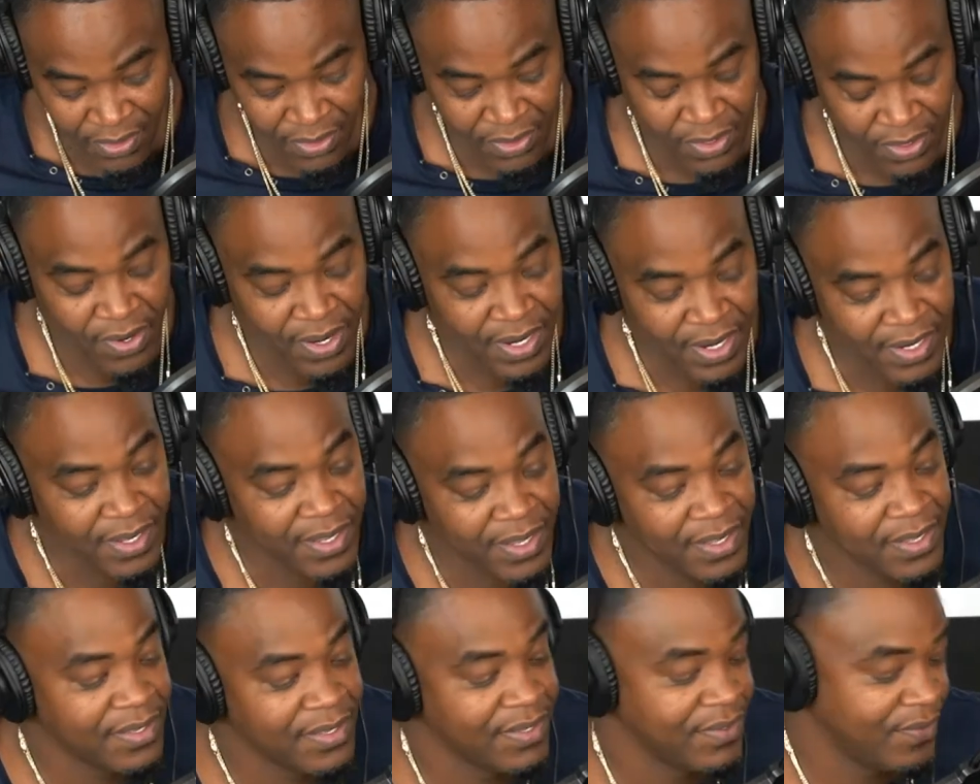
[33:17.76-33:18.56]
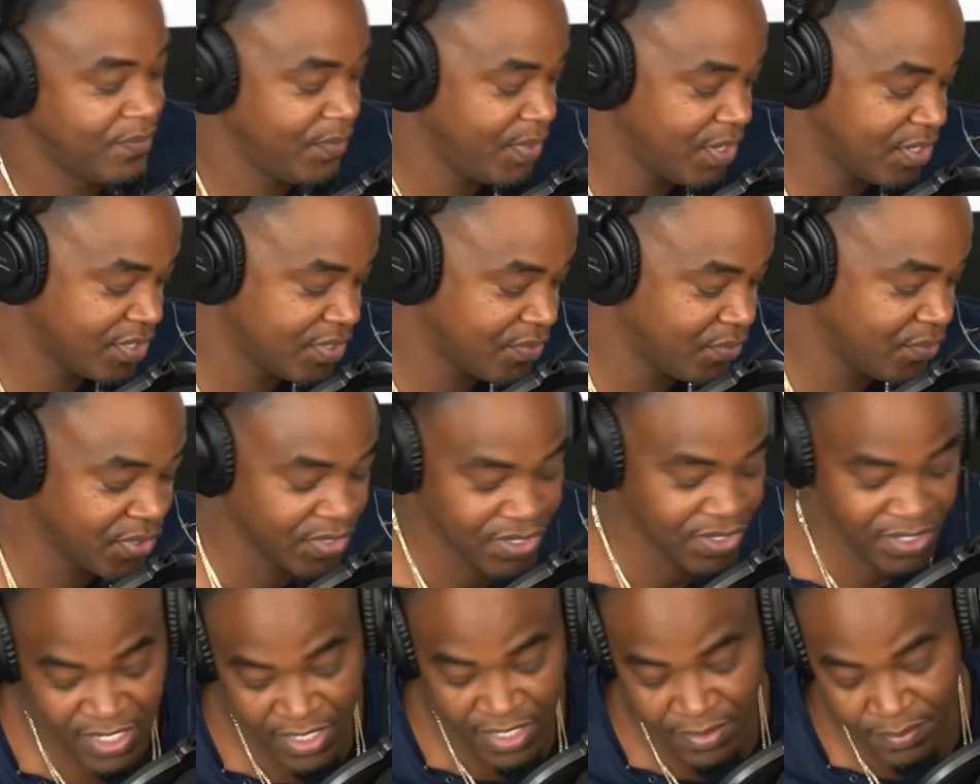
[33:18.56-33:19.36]
All right, we're
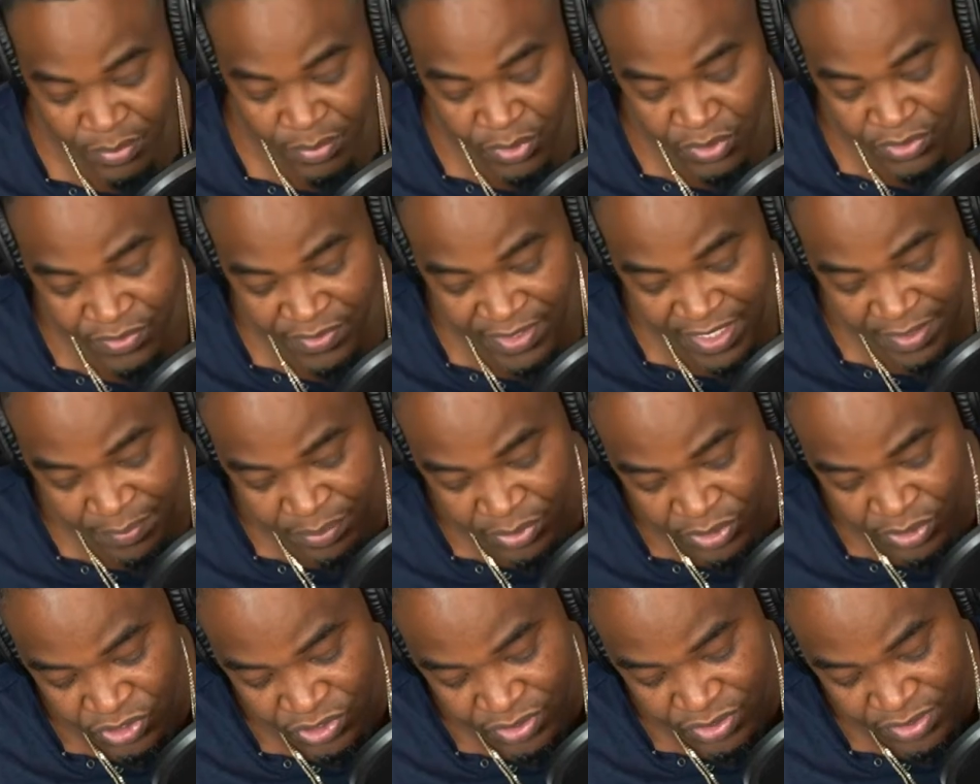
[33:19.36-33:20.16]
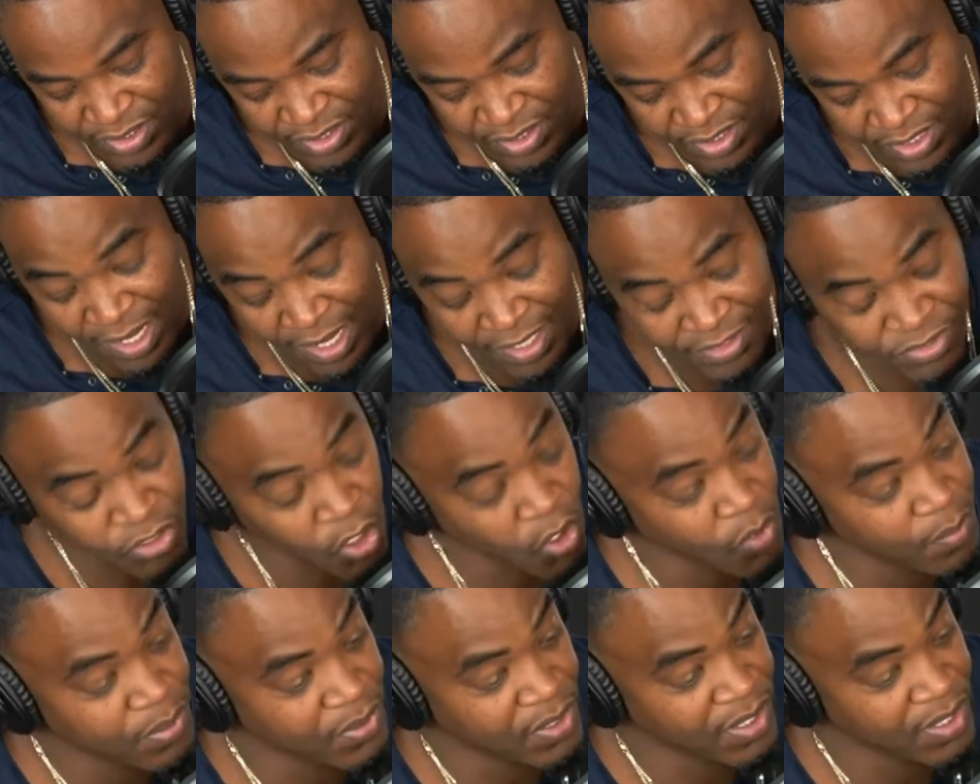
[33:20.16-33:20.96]
gonna keep moving, keep pushing.
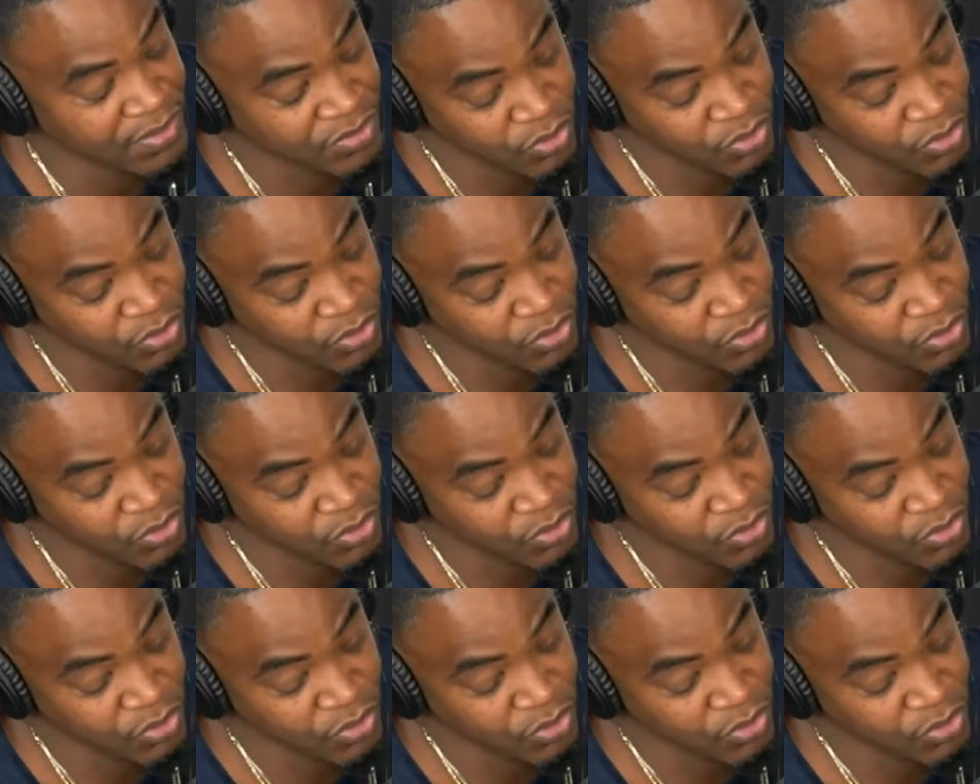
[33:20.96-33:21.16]
October.